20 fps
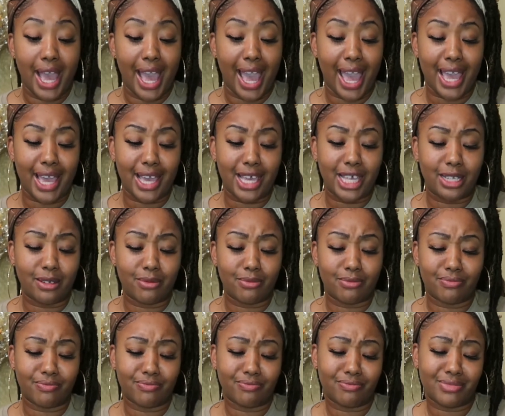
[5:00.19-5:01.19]

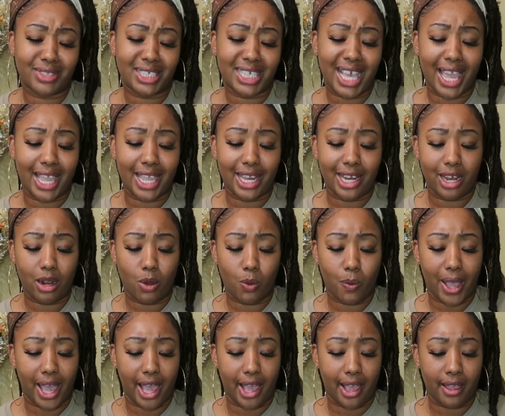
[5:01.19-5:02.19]
and taking it
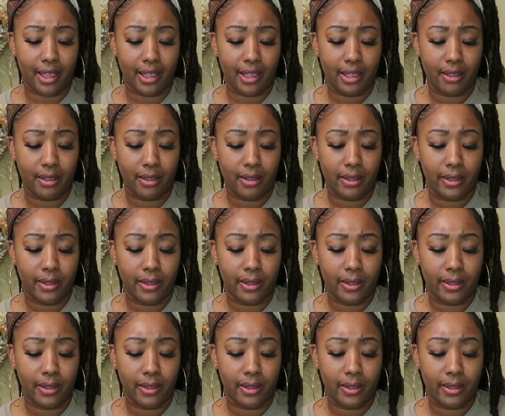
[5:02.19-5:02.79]
away.